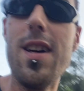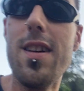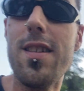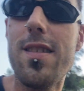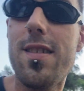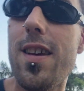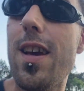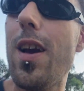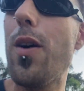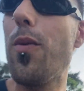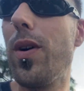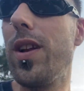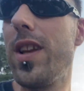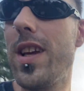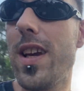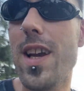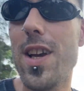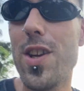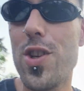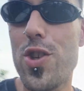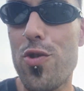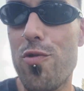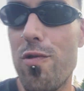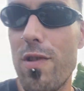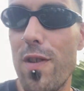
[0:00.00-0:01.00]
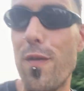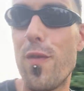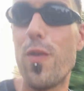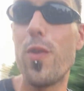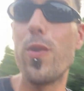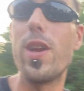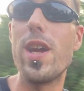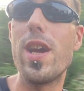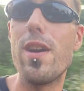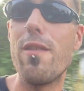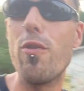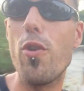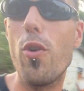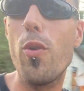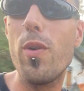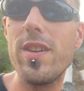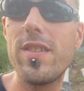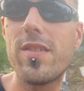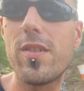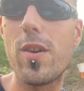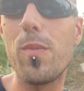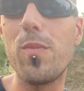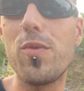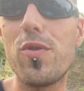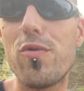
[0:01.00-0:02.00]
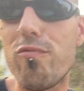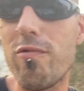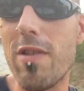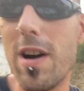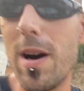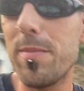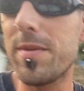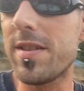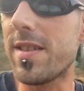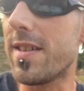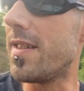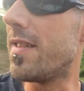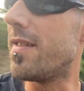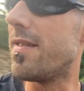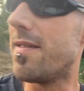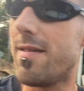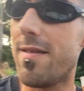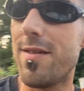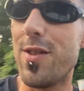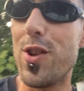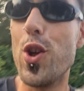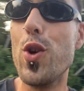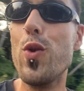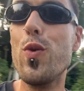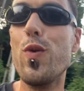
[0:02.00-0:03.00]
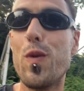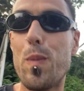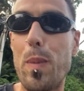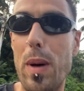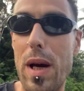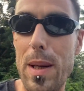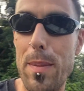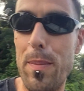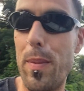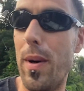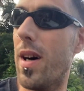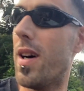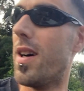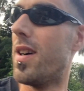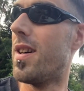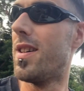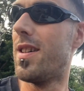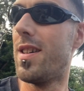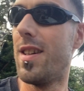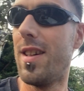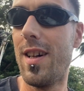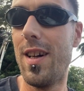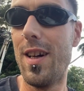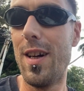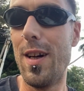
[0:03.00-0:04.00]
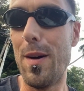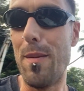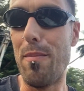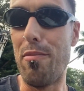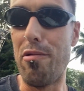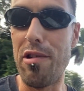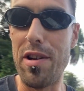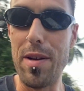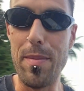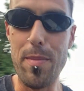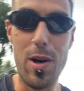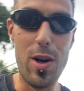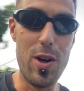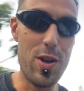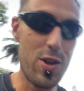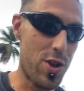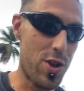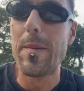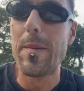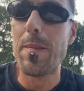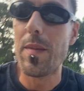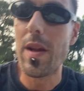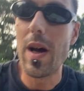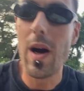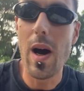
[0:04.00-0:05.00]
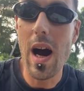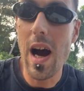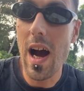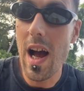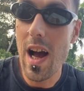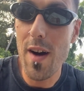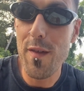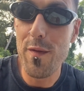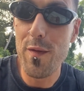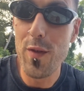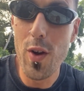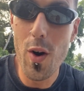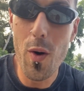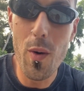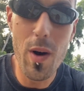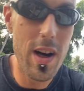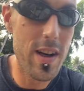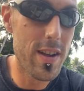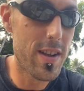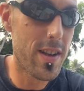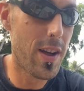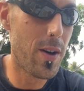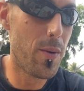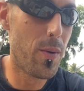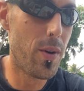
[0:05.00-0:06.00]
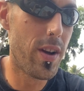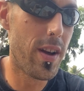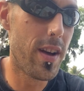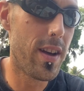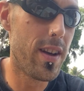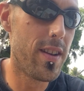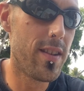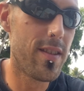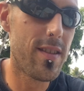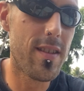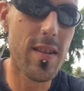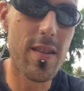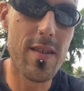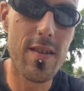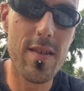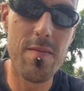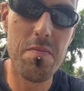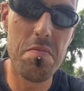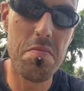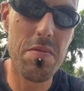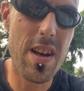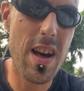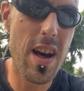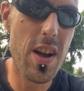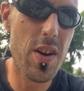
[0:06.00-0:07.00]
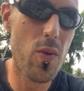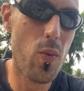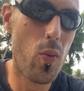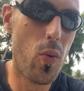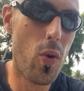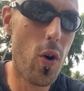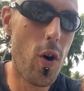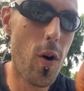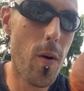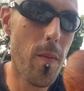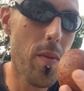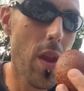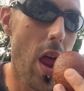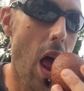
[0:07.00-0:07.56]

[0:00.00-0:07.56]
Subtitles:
So yeah, when you get street food here, it always comes wrapped in newspaper, pretty much. Now, I have no idea what it is. It's kind of warm.